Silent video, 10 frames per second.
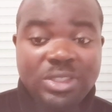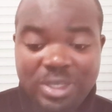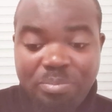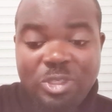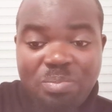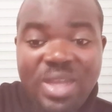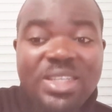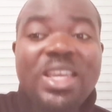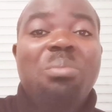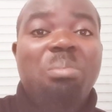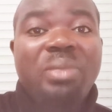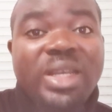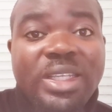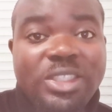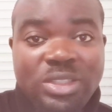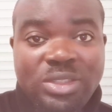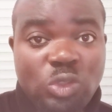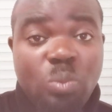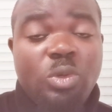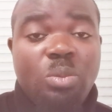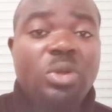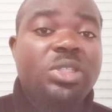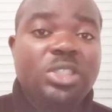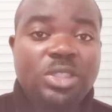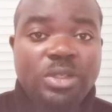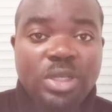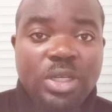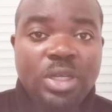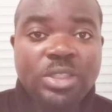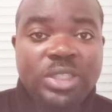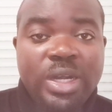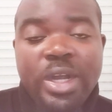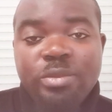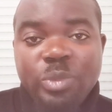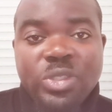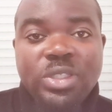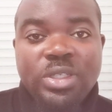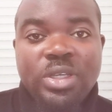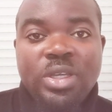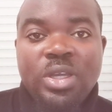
They spend their money to promote this genre of music.